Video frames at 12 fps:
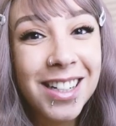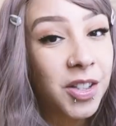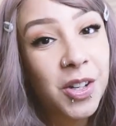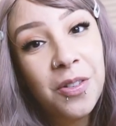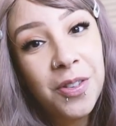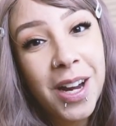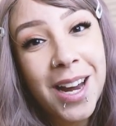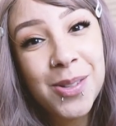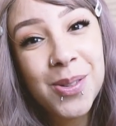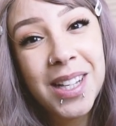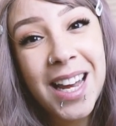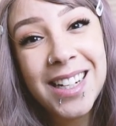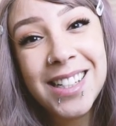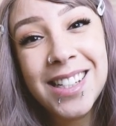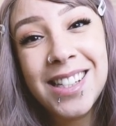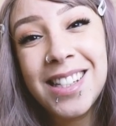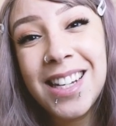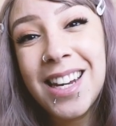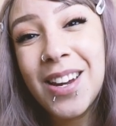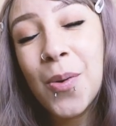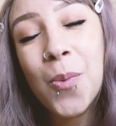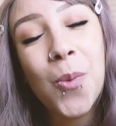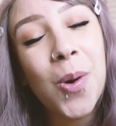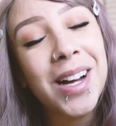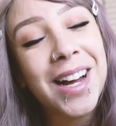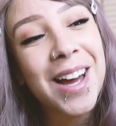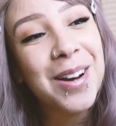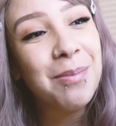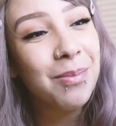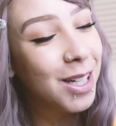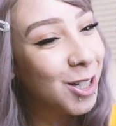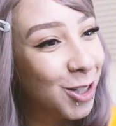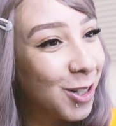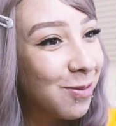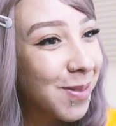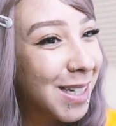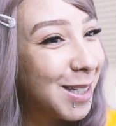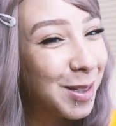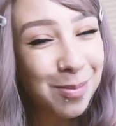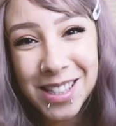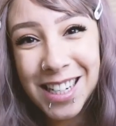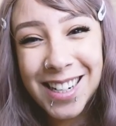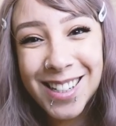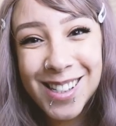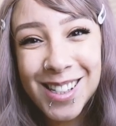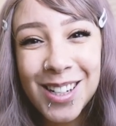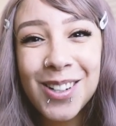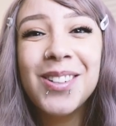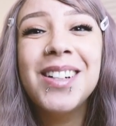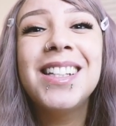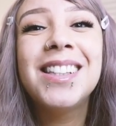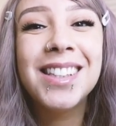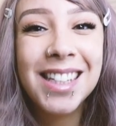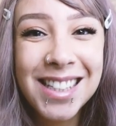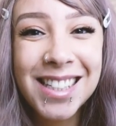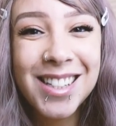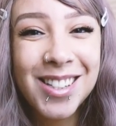So if you guys would like to see what kind of mischief my Sims get into, let's get